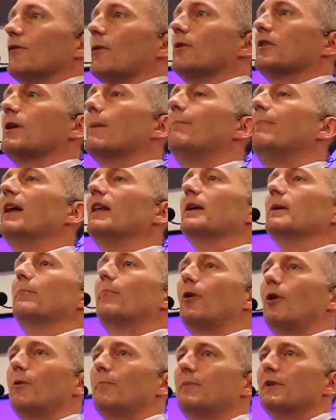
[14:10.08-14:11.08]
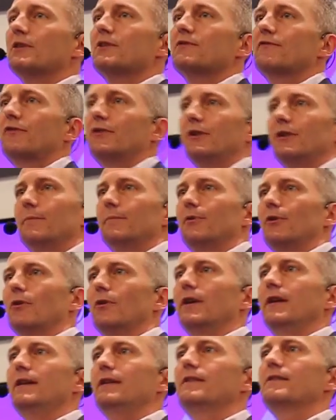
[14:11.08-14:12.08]
have a compelling purpose for your
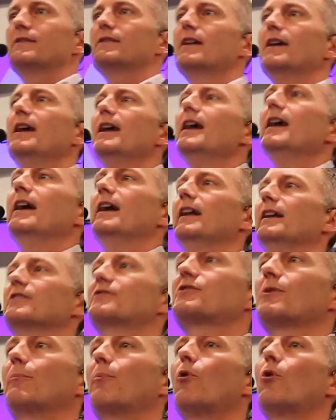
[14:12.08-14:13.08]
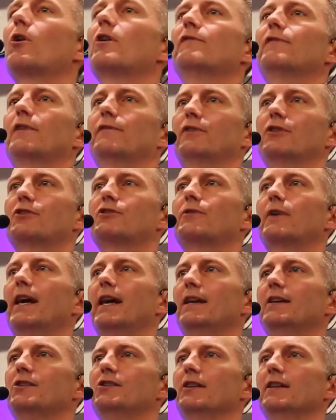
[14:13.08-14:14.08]
employees, and it's supportive of your
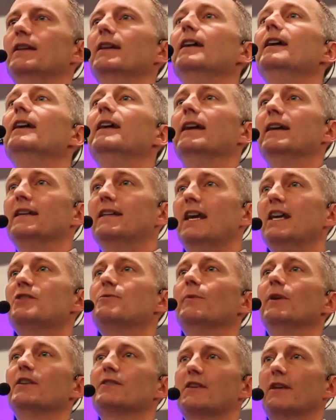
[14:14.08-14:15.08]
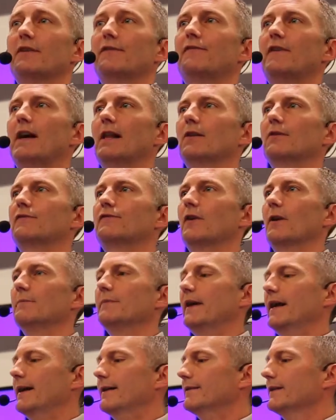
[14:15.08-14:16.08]
strategy, engagement is going to follow
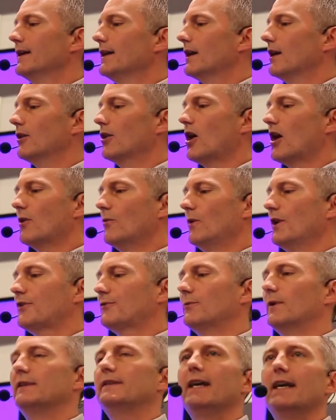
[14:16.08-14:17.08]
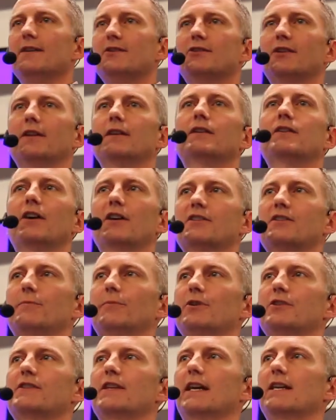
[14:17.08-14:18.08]
from that, along with retention,
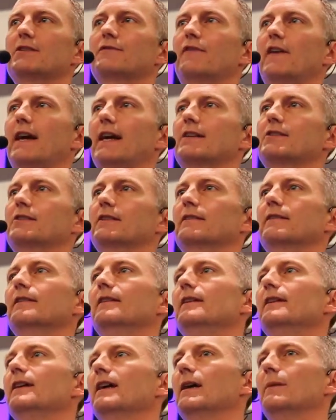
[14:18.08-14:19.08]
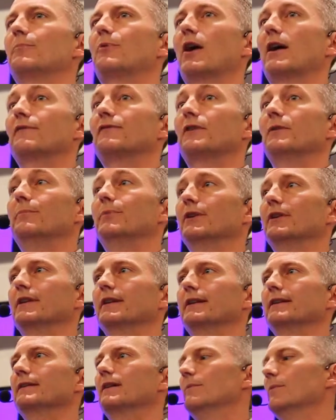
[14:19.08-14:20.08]
customer satisfaction, and
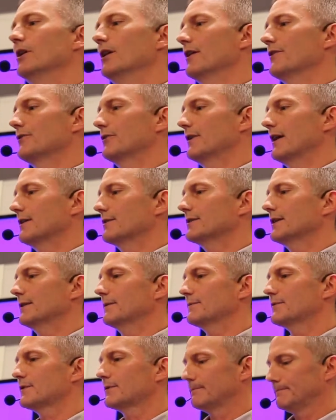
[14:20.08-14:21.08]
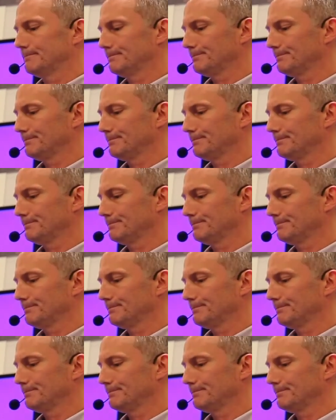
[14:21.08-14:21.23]
profitability, among other outcomes.